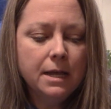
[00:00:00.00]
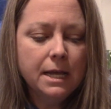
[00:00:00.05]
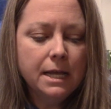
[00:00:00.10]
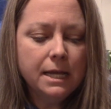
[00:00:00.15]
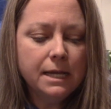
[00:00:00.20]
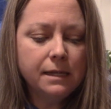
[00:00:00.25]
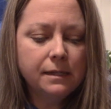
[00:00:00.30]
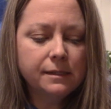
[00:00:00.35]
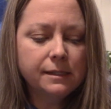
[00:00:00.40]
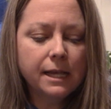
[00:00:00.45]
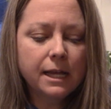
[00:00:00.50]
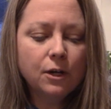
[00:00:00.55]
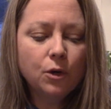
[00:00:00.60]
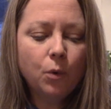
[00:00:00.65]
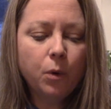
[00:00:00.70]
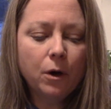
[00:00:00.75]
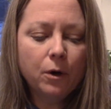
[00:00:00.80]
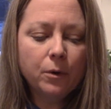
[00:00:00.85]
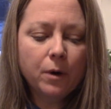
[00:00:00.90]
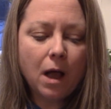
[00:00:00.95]
He said,
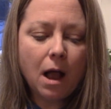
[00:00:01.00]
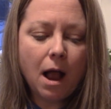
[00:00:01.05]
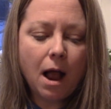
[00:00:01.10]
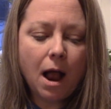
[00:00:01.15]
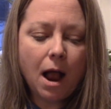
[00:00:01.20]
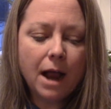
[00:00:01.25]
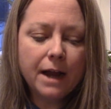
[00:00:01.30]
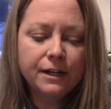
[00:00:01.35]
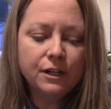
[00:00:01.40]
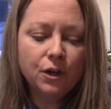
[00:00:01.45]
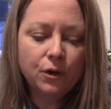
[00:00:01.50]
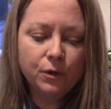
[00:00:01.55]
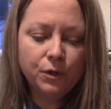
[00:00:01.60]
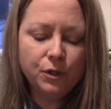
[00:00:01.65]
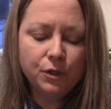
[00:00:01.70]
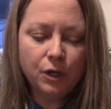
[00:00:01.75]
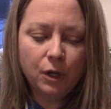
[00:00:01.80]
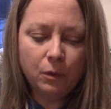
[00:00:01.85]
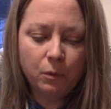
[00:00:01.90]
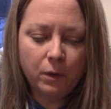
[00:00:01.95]
quote, "I know
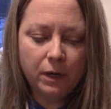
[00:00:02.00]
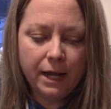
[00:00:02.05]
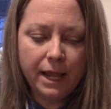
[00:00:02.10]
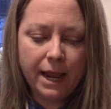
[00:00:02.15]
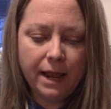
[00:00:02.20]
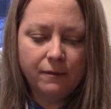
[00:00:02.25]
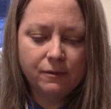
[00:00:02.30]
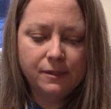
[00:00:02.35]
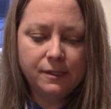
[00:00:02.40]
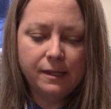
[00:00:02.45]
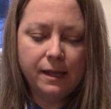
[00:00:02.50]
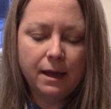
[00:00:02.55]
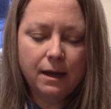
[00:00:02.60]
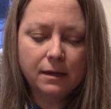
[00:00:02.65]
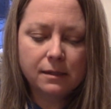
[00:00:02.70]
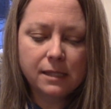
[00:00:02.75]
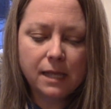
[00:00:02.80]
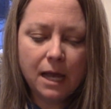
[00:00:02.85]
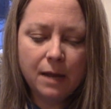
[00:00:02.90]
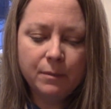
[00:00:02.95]
you don't want to have
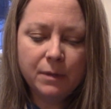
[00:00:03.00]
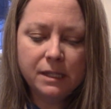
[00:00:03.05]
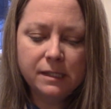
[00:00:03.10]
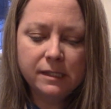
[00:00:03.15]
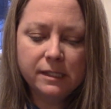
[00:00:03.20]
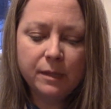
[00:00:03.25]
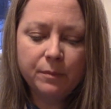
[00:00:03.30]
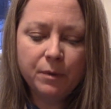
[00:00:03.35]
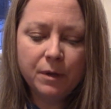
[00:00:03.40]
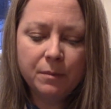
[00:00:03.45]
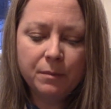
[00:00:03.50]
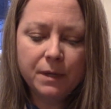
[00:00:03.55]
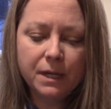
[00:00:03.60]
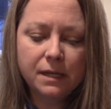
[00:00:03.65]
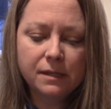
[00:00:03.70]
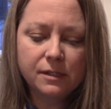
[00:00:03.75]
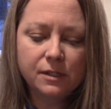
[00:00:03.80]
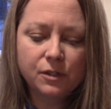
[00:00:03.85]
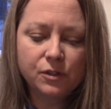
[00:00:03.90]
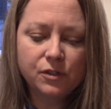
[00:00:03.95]
sex. I'm unzipping
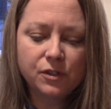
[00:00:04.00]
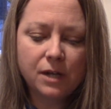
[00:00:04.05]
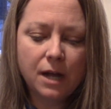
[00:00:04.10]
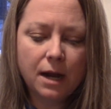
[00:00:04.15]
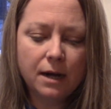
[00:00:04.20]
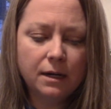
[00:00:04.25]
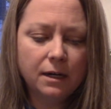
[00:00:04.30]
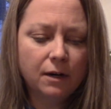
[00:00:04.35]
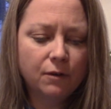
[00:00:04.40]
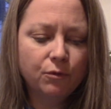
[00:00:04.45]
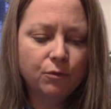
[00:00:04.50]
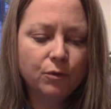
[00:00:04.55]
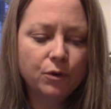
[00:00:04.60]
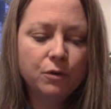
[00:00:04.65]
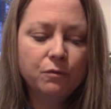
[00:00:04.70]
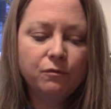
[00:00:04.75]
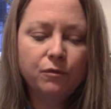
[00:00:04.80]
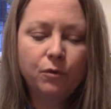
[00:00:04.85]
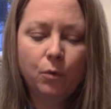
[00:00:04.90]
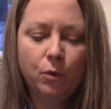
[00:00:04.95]
because there's not enough
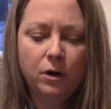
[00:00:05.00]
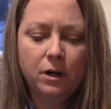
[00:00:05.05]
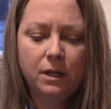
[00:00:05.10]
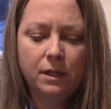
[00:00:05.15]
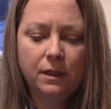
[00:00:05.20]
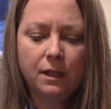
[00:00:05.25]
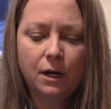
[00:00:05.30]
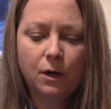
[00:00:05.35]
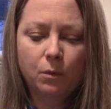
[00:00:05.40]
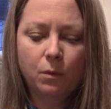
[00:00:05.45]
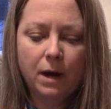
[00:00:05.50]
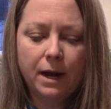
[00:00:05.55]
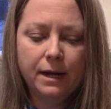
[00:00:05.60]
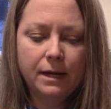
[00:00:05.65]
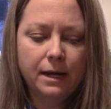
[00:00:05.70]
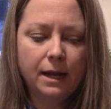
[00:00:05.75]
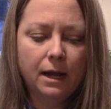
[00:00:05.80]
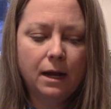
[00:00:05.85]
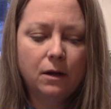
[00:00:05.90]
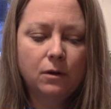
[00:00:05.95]
room for it in there right
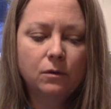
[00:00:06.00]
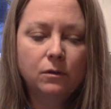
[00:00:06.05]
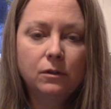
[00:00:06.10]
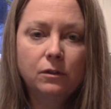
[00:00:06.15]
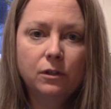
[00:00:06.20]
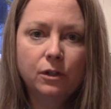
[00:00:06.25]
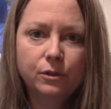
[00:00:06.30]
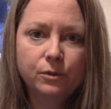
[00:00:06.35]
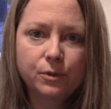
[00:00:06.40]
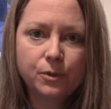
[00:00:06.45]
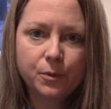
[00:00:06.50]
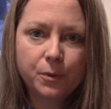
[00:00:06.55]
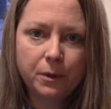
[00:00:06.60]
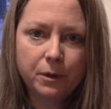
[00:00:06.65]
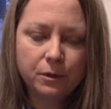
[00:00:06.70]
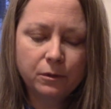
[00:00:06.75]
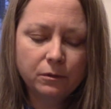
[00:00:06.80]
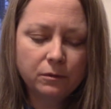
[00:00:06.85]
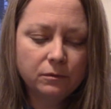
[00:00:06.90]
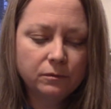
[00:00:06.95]
now," close
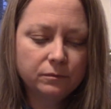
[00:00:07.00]
quote.